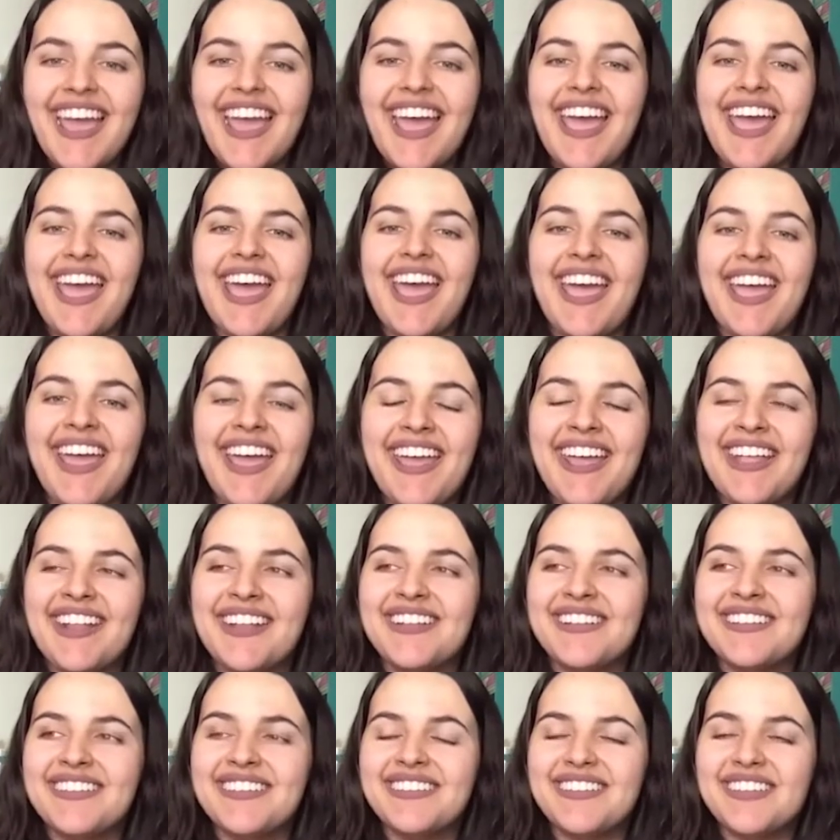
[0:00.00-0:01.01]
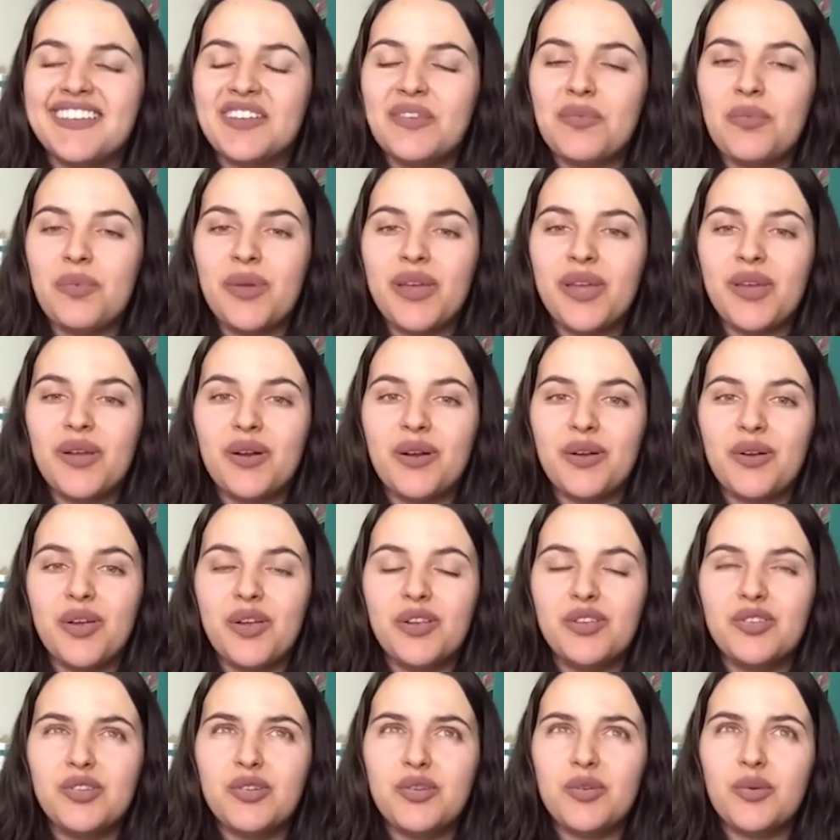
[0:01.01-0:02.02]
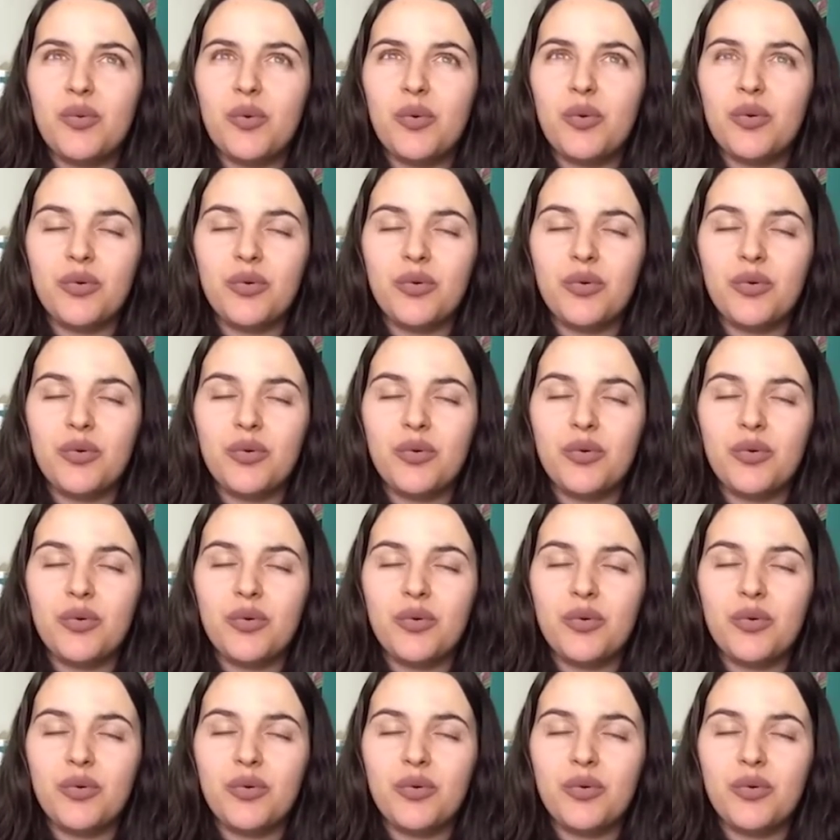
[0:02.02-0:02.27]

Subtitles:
and we are going to,